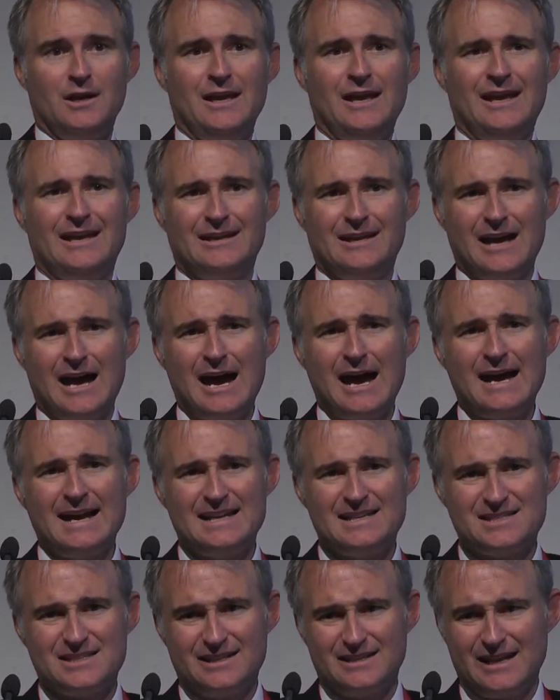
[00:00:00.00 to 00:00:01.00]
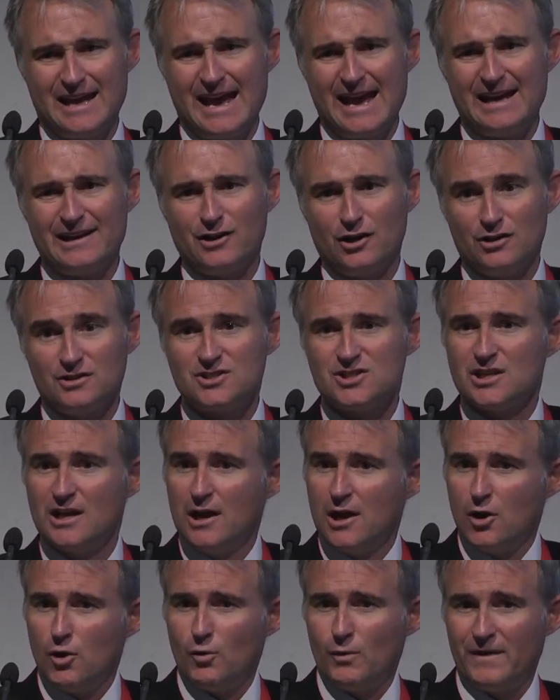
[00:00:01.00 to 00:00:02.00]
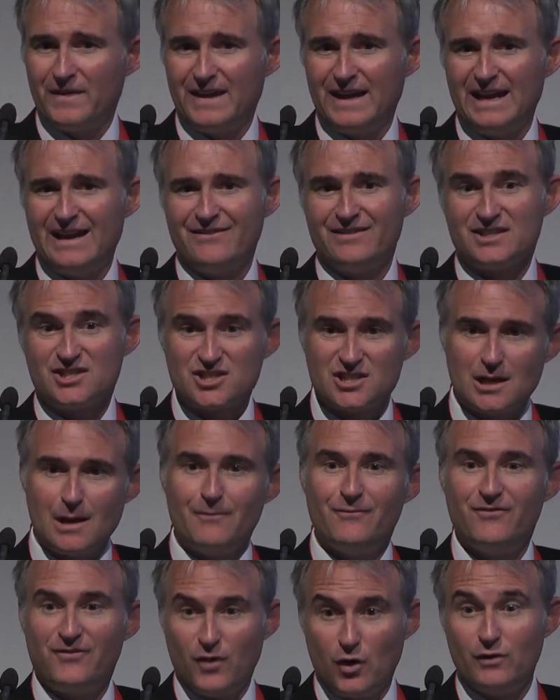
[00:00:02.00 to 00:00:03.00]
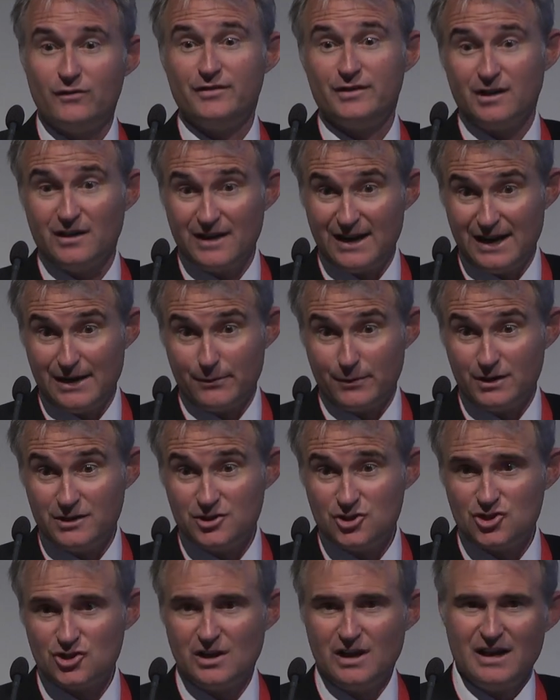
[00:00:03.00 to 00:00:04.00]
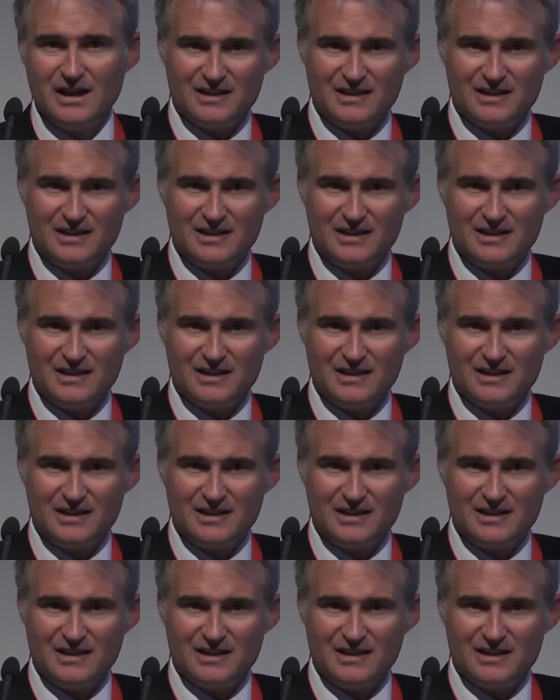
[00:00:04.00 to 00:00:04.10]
in eyes in adults, when they have a subfoveal hemorrhage,